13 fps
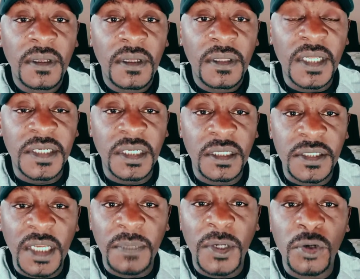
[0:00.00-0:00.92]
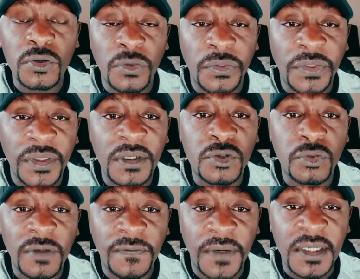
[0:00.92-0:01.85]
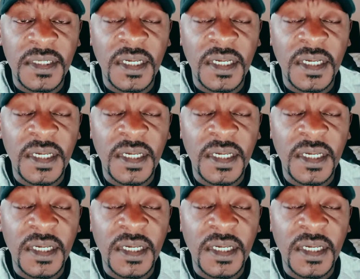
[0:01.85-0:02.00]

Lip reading: They are taking time alone to think, to reflect,